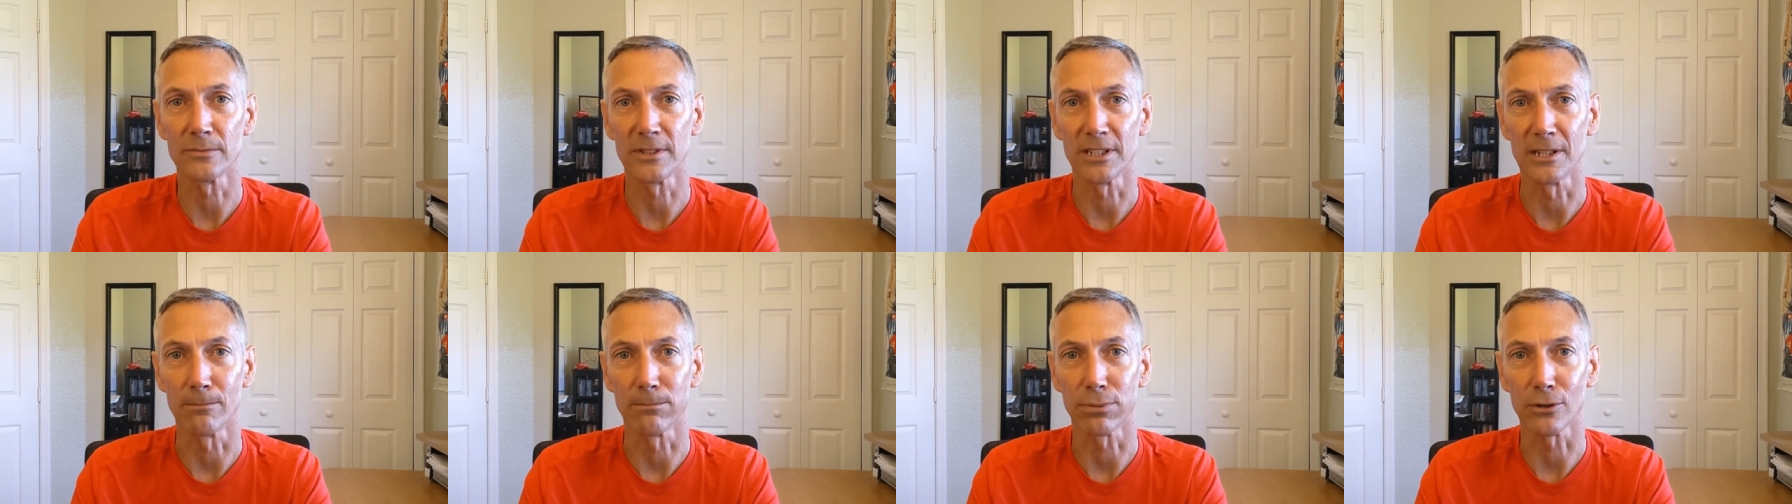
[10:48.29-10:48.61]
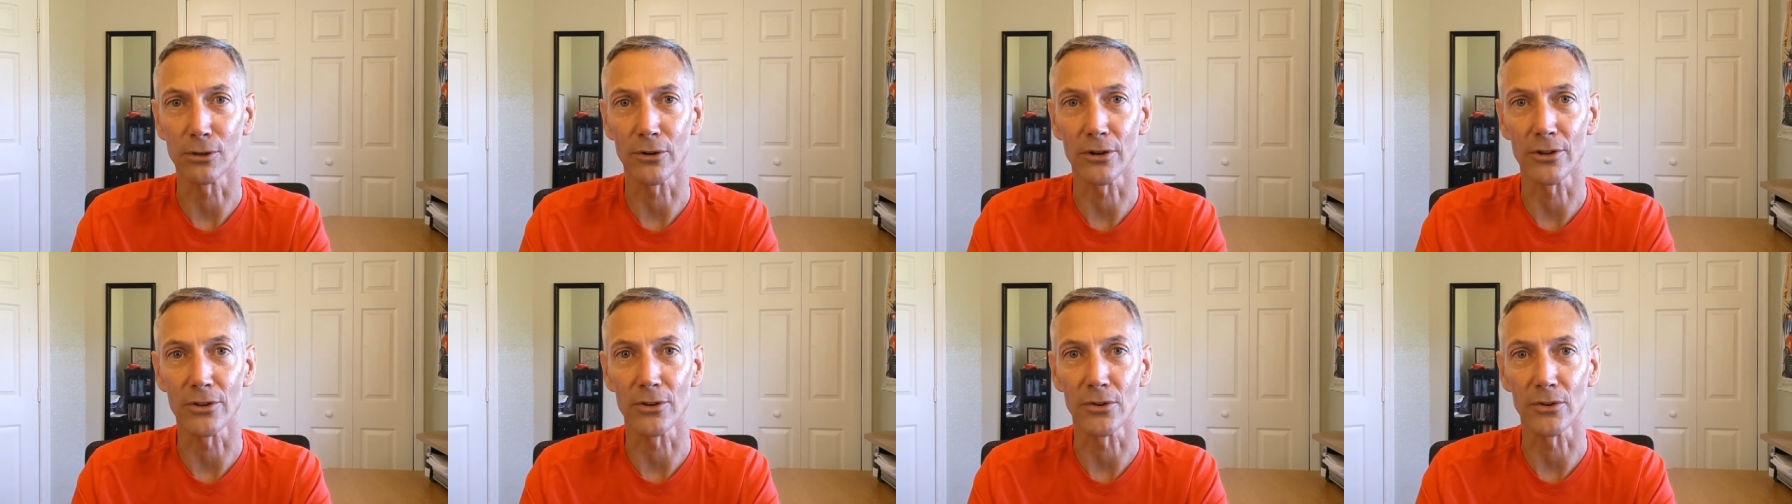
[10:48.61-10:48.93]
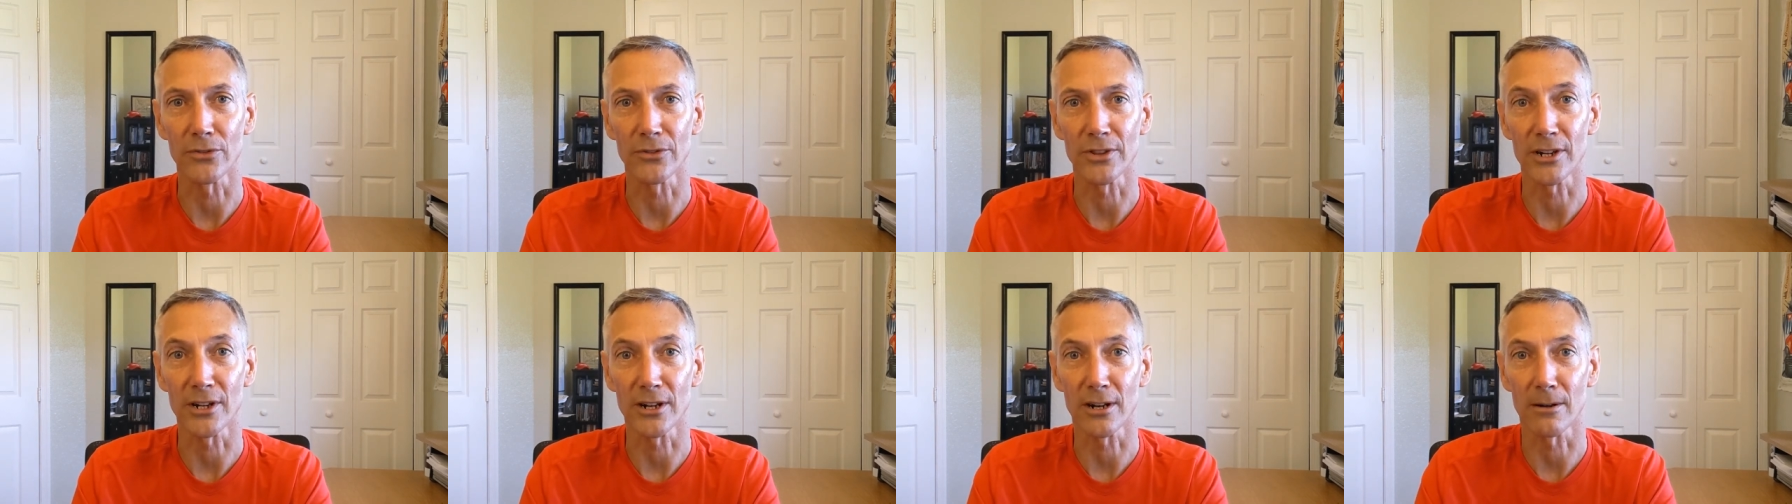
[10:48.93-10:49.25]
deploy
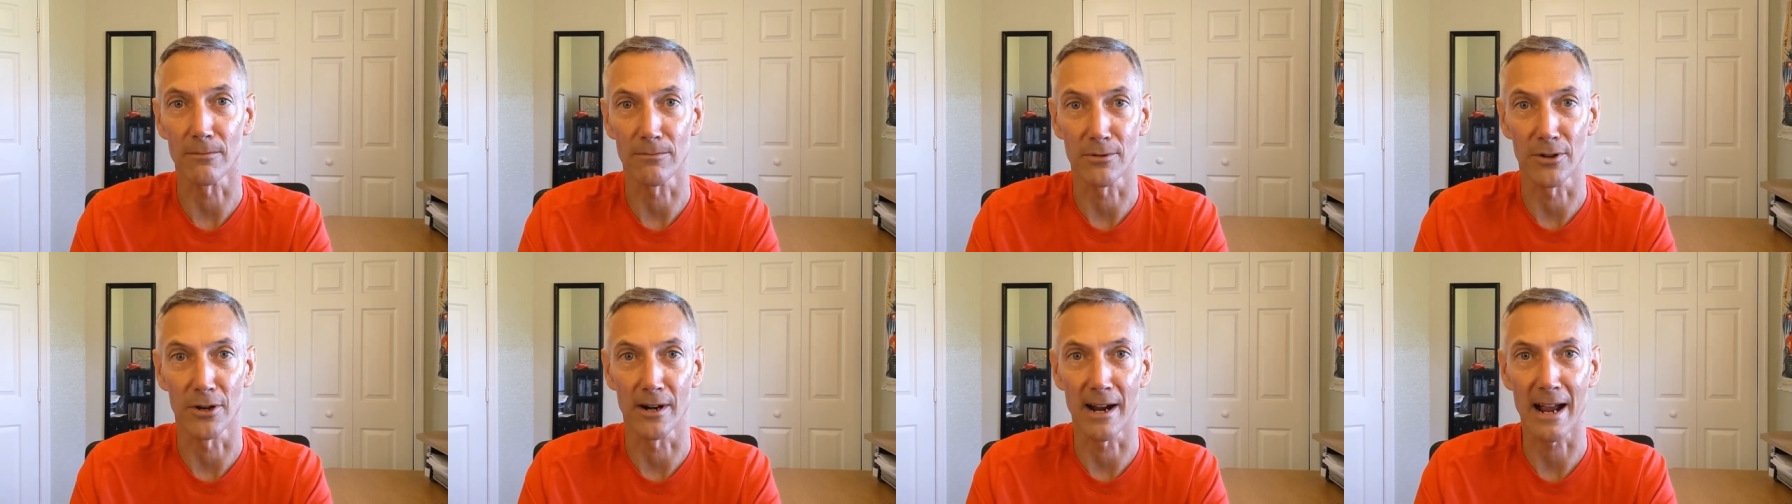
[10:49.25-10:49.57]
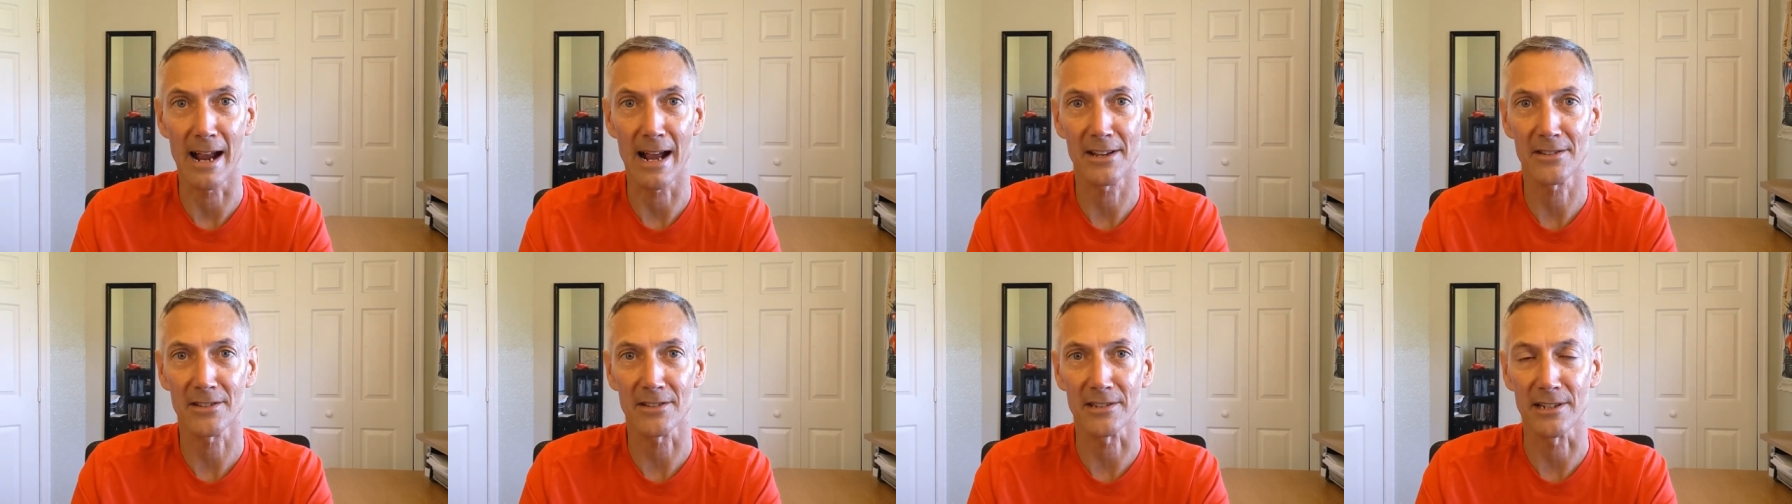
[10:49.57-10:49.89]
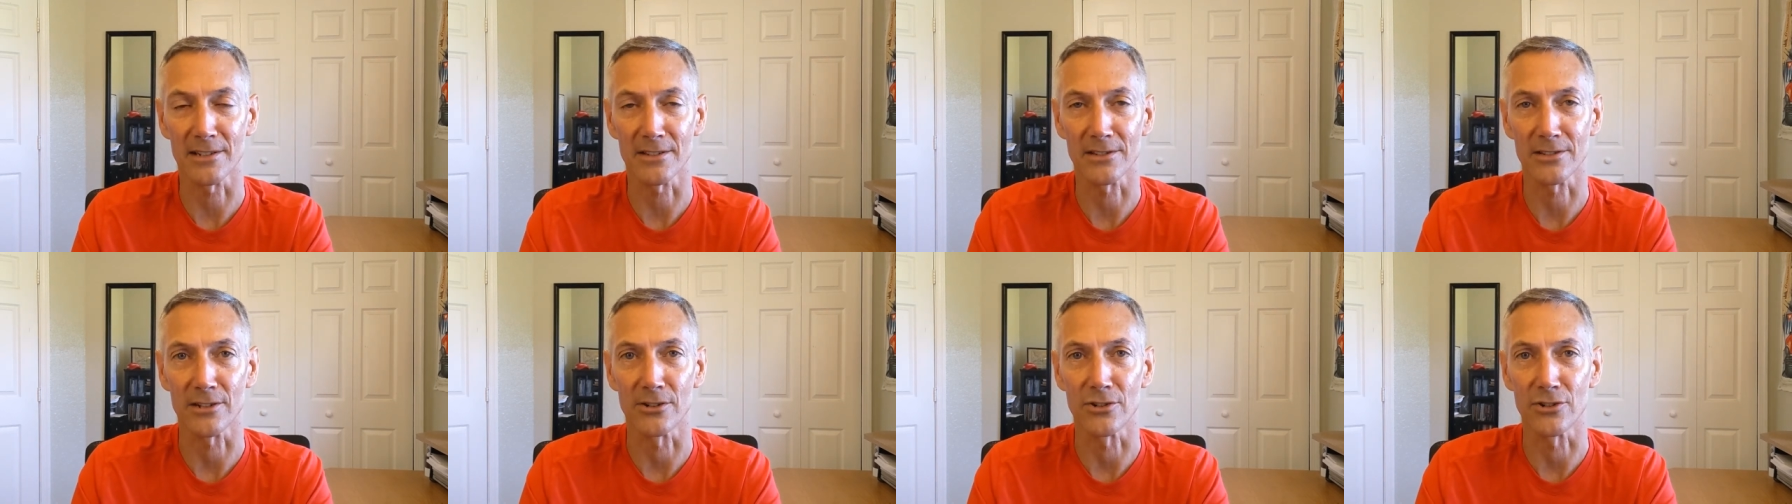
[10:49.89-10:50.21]
their
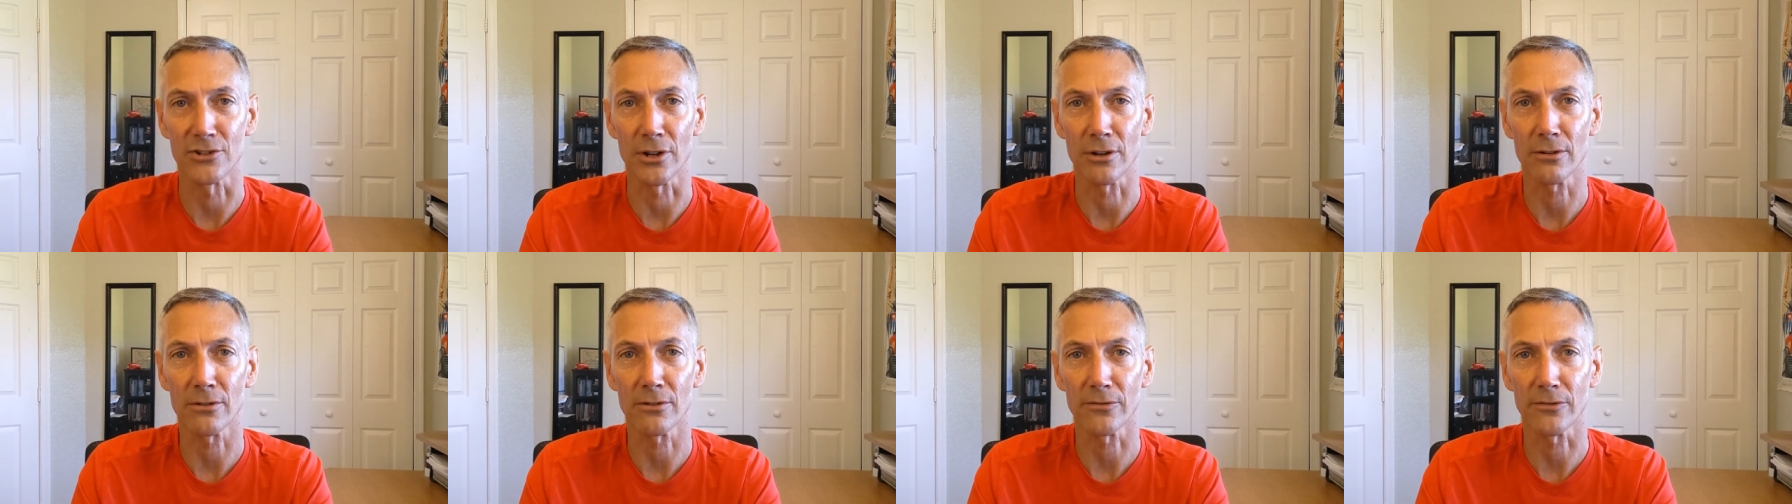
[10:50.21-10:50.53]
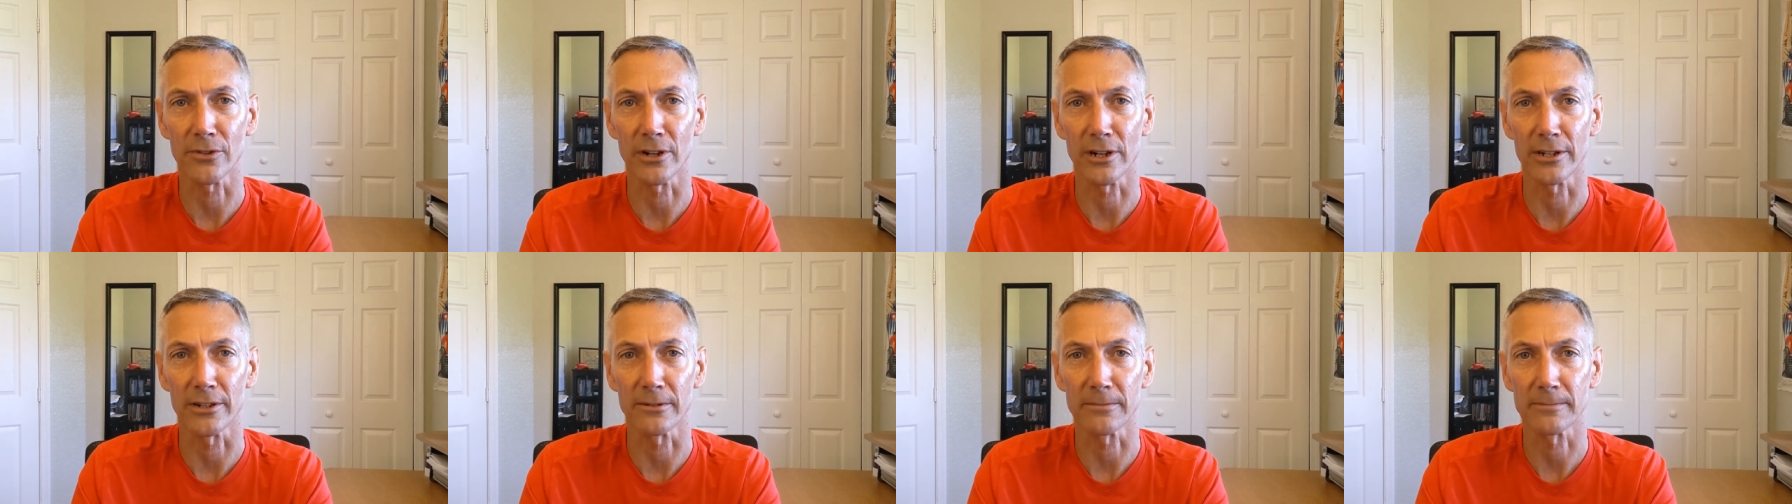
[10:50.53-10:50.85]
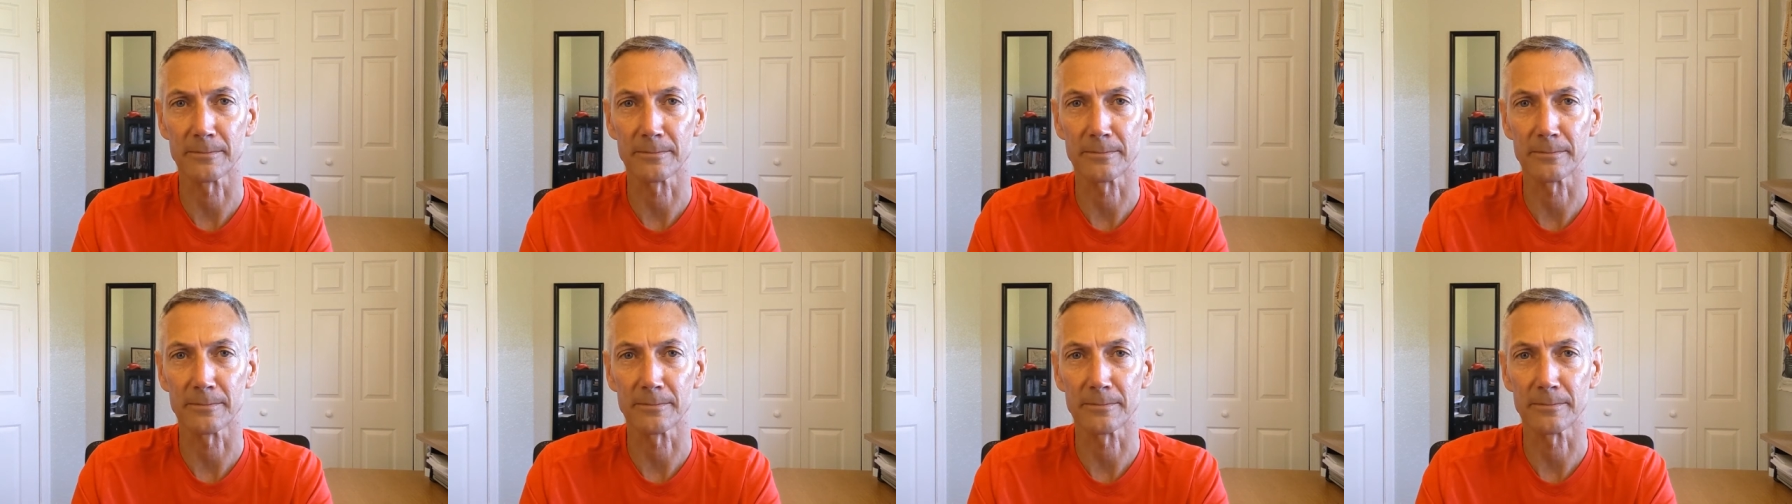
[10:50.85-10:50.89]
assets, their general fund.